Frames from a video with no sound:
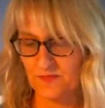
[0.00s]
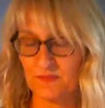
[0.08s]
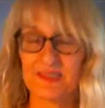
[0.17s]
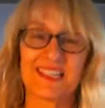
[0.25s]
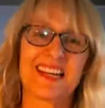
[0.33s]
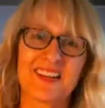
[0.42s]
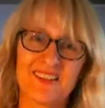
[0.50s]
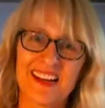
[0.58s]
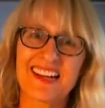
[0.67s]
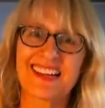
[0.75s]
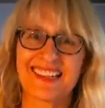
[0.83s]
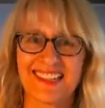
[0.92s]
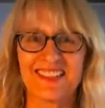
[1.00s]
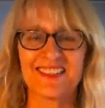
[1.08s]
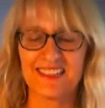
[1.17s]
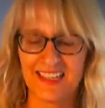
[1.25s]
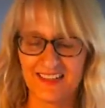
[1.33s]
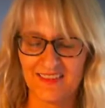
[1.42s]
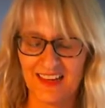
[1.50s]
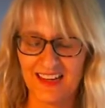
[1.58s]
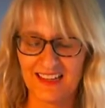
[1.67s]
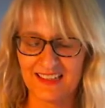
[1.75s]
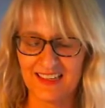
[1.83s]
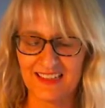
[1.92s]
but take credit, you know, this kind of thing.
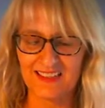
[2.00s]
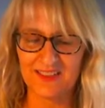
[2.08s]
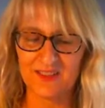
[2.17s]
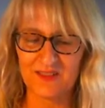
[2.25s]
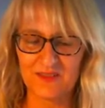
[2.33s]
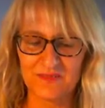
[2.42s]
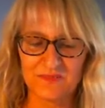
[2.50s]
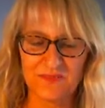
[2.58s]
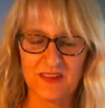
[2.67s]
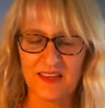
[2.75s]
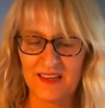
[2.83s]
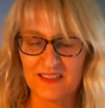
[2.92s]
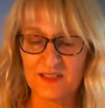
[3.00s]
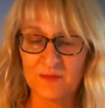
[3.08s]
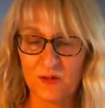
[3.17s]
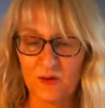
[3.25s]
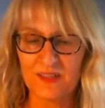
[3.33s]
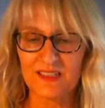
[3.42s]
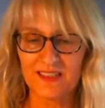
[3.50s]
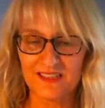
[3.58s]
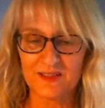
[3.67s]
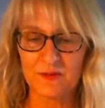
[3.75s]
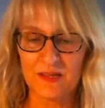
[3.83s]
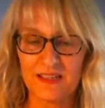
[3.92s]
And, and, so it's important
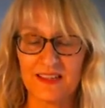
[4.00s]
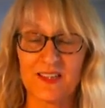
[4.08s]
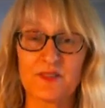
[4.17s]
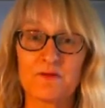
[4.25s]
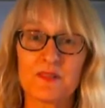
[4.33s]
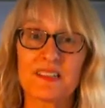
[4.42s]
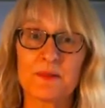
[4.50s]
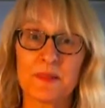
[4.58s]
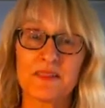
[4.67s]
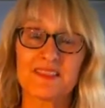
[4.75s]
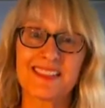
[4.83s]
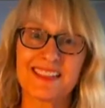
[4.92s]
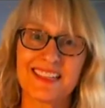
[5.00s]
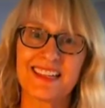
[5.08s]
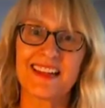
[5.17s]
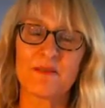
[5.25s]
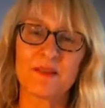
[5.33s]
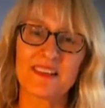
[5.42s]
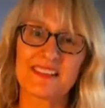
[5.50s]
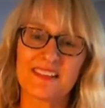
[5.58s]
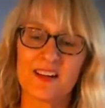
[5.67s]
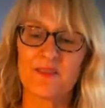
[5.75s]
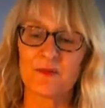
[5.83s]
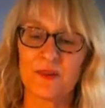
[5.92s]
this week that you really be able to see that within
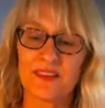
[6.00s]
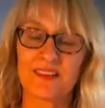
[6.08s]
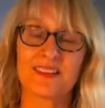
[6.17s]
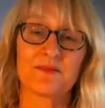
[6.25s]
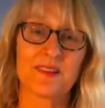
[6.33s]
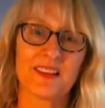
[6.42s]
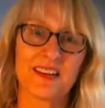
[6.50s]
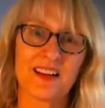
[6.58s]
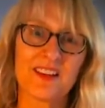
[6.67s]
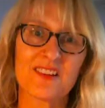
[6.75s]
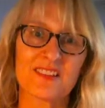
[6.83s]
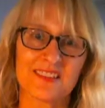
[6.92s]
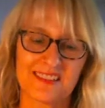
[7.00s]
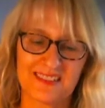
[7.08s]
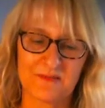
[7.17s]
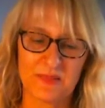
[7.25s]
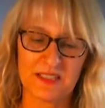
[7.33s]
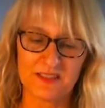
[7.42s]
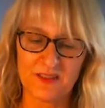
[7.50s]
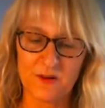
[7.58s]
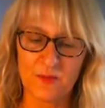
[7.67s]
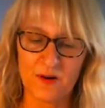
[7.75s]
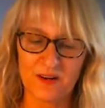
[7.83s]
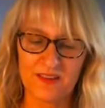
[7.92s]
self and within, within others because it's all
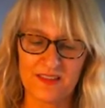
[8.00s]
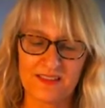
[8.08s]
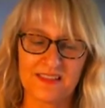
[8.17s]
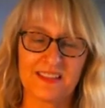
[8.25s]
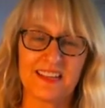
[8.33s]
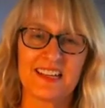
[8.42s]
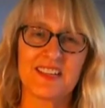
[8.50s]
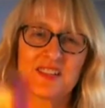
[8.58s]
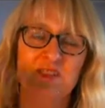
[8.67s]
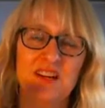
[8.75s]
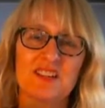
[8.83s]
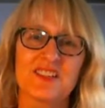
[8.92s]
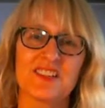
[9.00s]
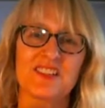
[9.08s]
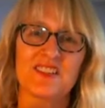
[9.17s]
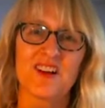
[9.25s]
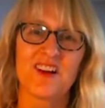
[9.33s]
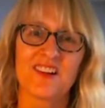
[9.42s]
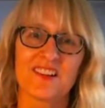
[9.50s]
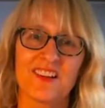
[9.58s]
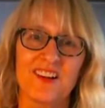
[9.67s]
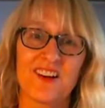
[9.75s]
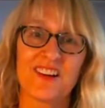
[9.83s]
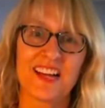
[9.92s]
part of this integration. You know, the heart,
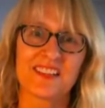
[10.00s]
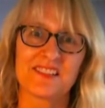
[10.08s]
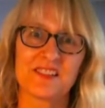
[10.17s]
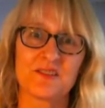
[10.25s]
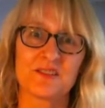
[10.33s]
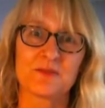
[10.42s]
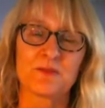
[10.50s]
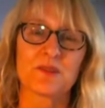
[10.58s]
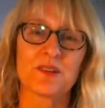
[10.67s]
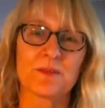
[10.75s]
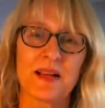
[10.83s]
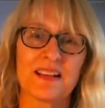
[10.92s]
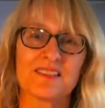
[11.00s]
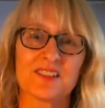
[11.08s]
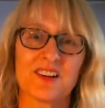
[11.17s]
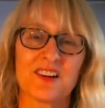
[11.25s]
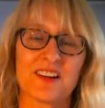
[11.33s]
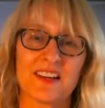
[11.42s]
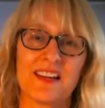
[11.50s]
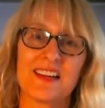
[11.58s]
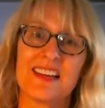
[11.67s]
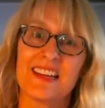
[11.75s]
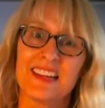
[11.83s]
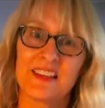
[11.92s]
the heart asks that you explore the balance card
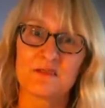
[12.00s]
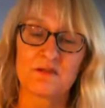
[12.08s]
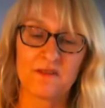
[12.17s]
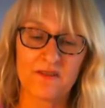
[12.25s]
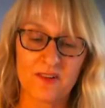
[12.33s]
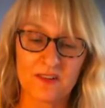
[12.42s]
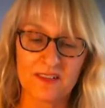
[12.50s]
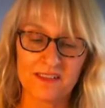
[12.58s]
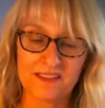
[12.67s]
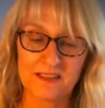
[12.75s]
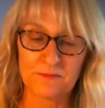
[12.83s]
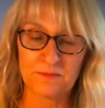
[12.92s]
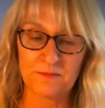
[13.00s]
in the reverse,